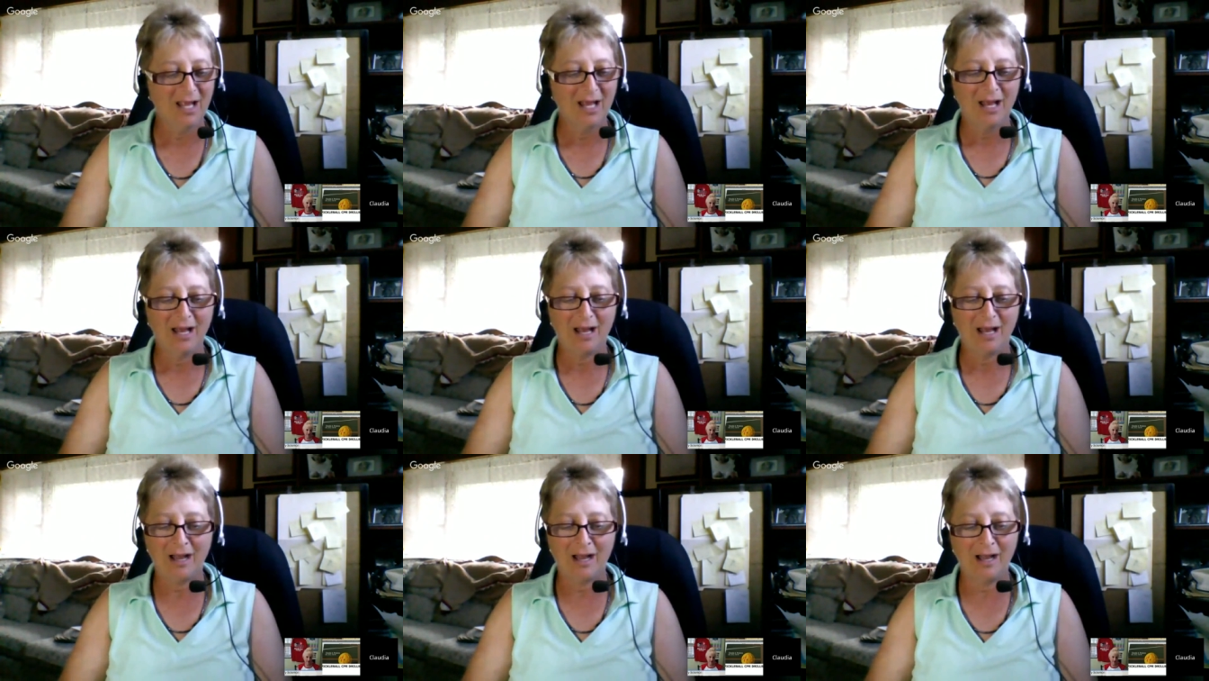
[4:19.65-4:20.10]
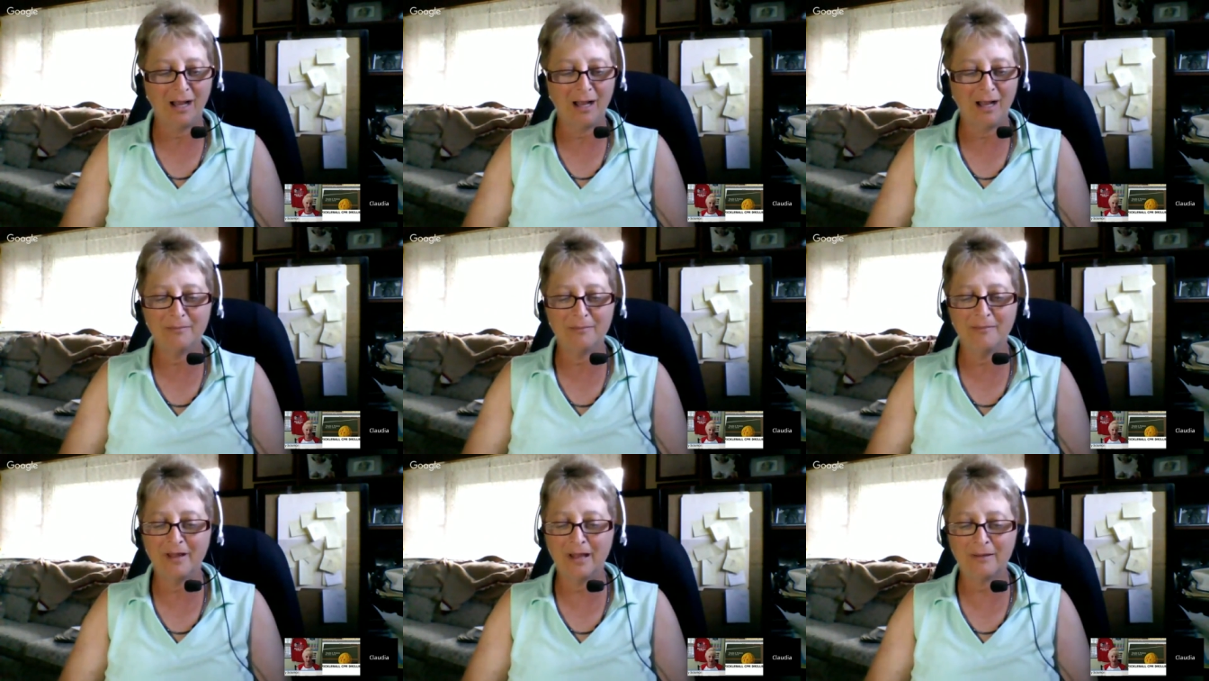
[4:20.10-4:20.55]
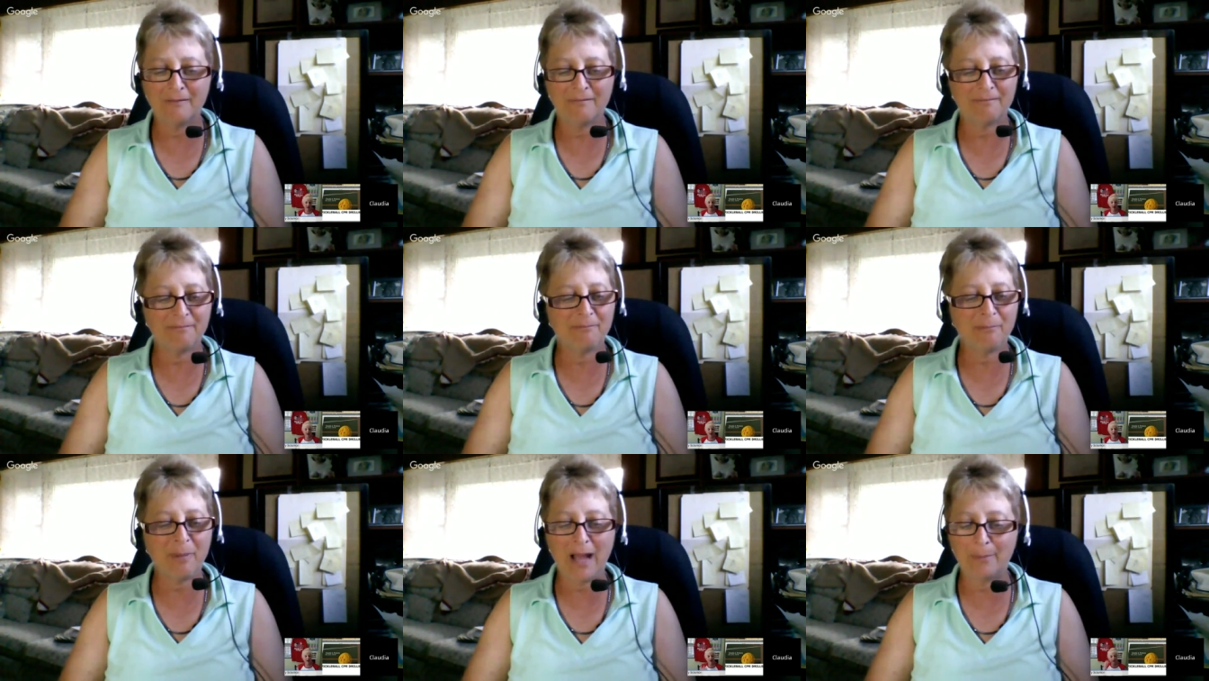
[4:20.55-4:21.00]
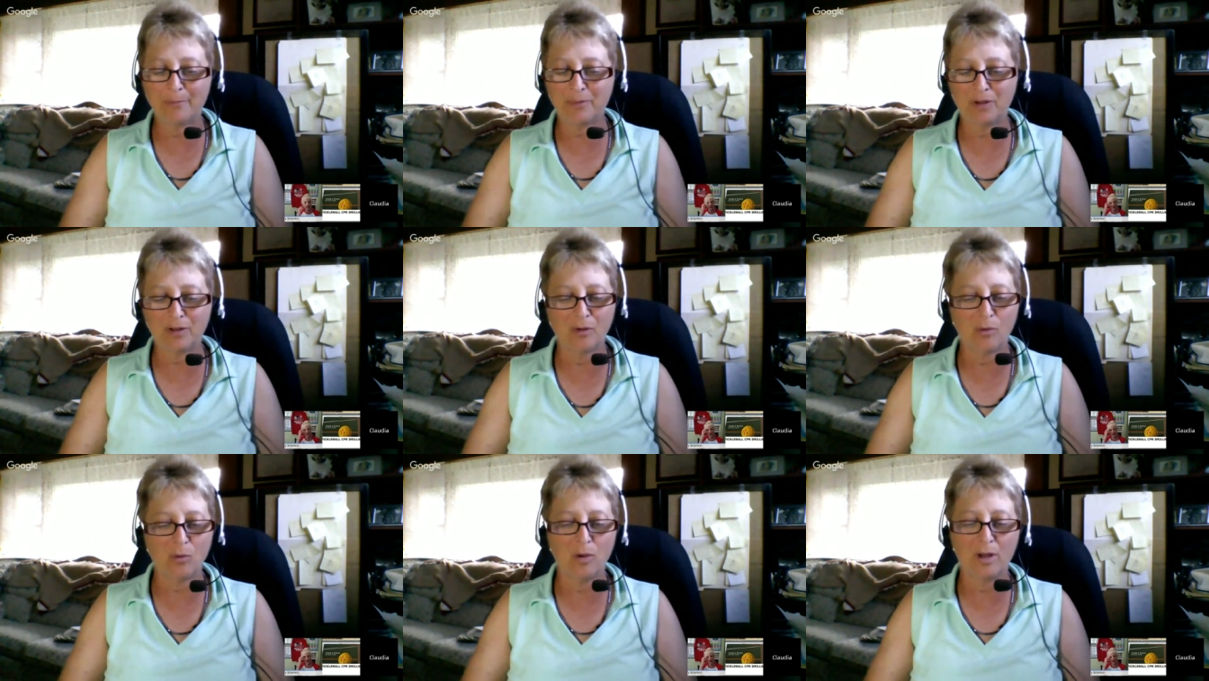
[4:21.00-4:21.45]
And
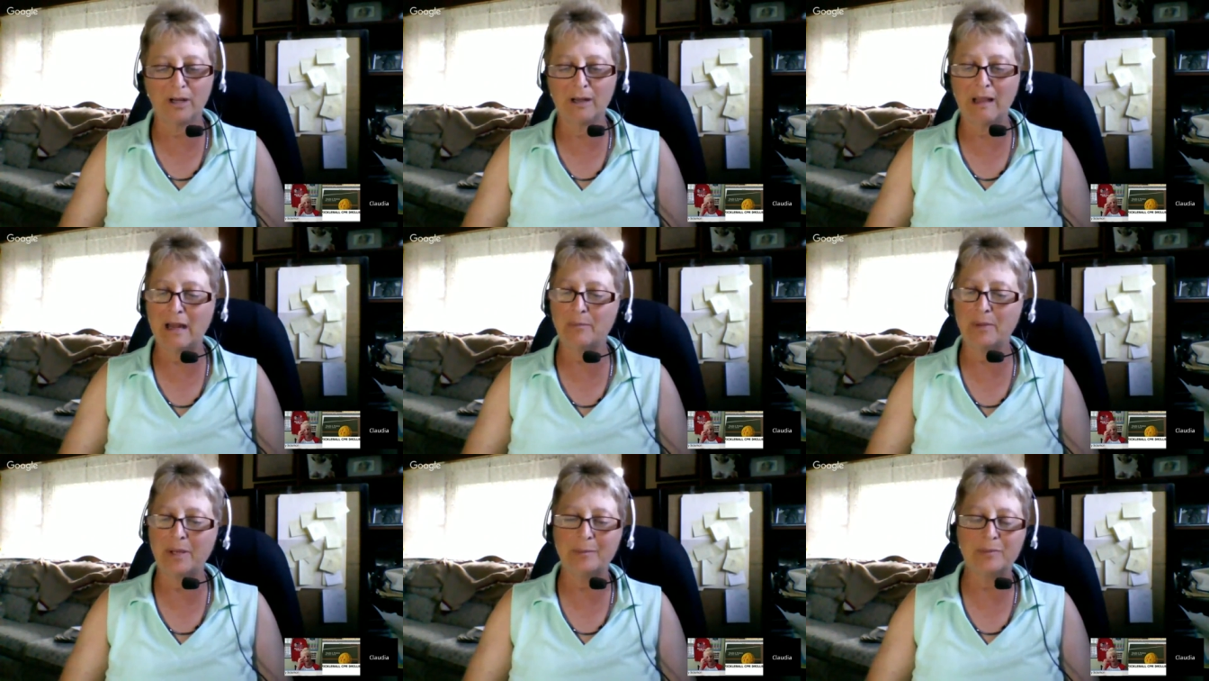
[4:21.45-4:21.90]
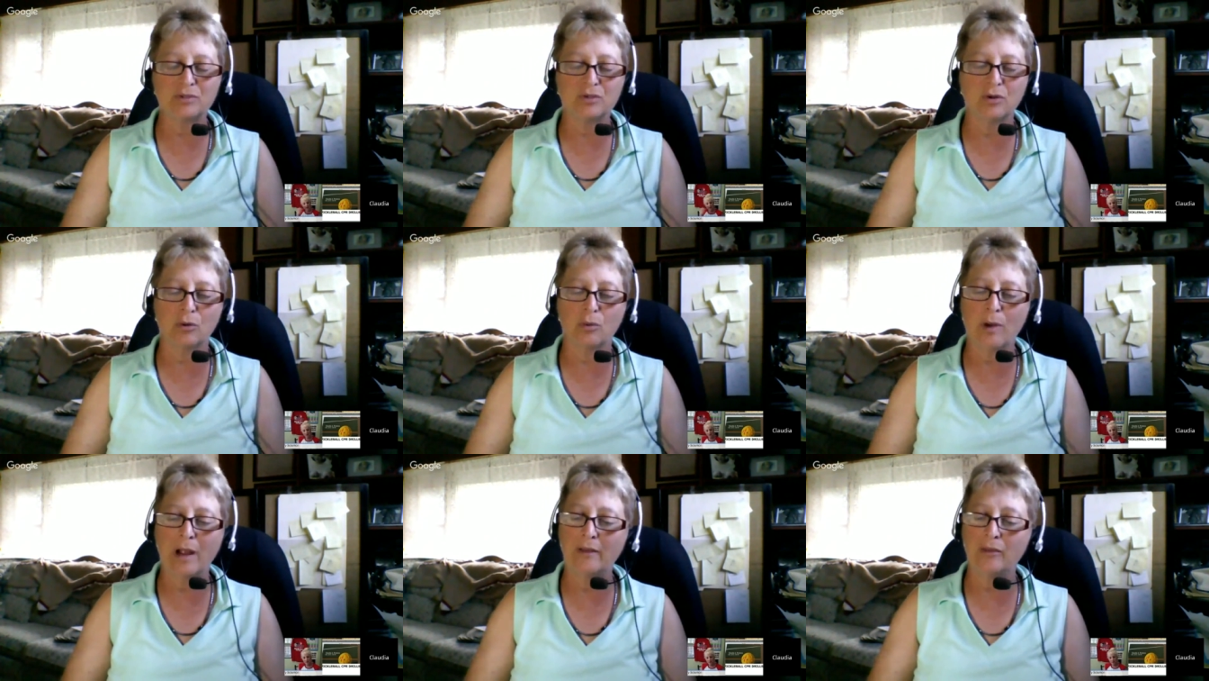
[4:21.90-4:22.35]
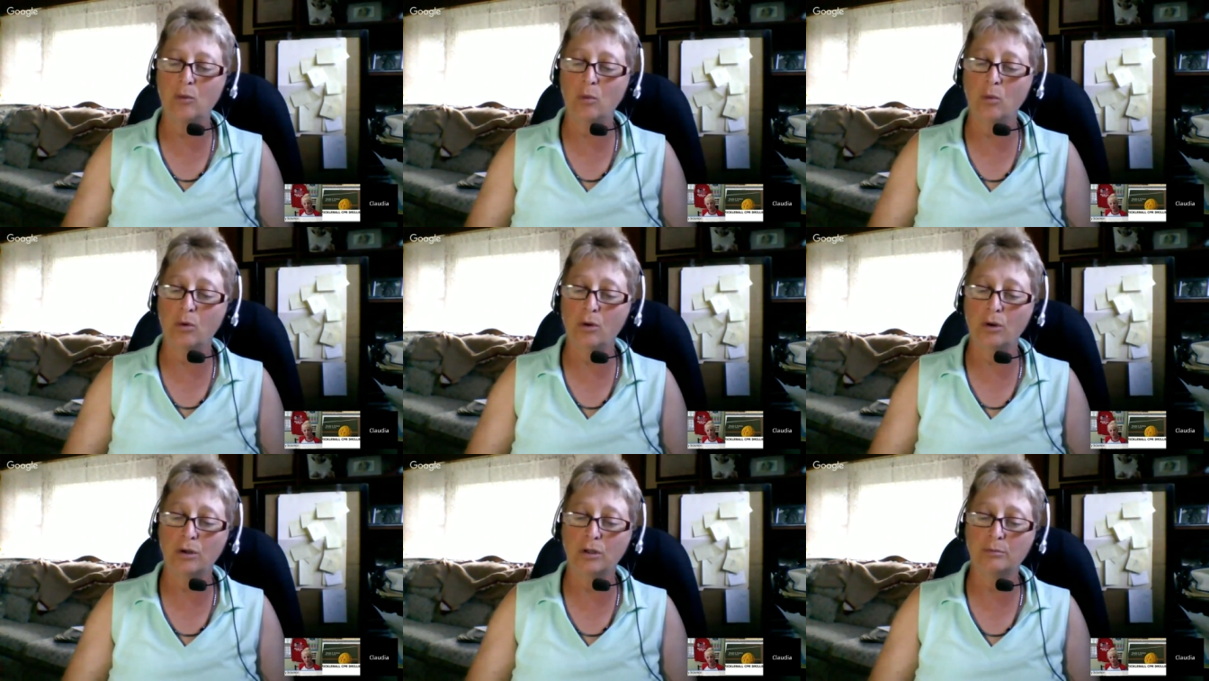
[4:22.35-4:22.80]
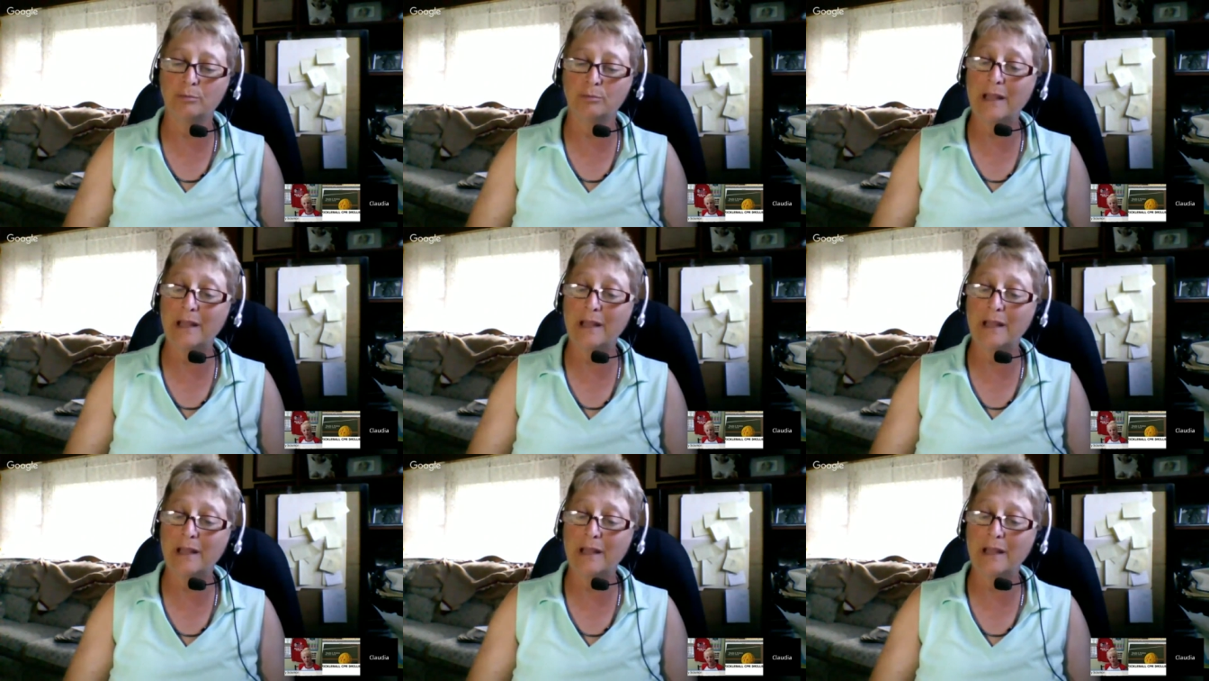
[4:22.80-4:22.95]
popular one, a lot of people do around the world.